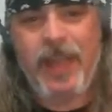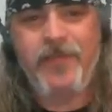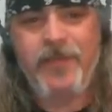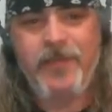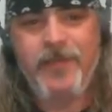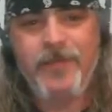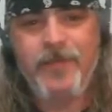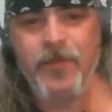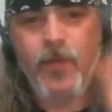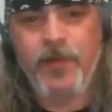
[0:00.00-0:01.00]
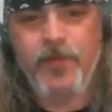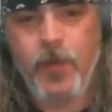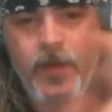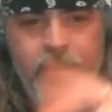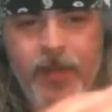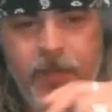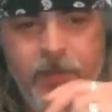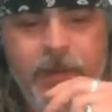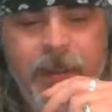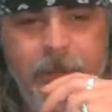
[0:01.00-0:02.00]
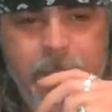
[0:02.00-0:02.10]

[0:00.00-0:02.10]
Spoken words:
life? Going from one to the other, yeah.